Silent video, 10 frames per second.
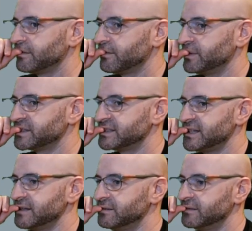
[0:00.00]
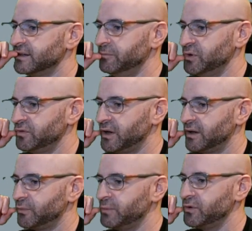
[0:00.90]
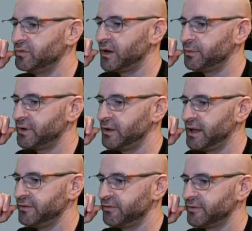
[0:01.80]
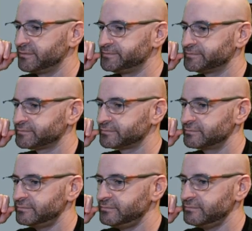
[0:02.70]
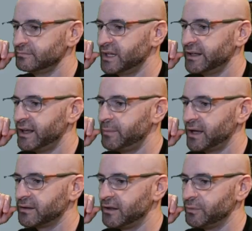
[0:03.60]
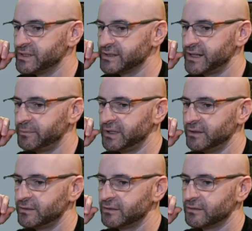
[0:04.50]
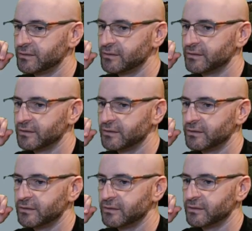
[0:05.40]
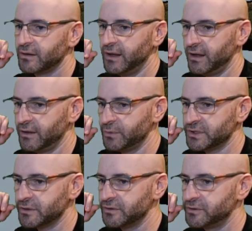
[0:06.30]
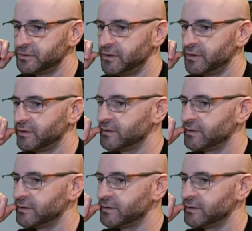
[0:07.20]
Which it did. It moved on. We moved on with our life. It came back null. We skipped it. And we showed the tutorial.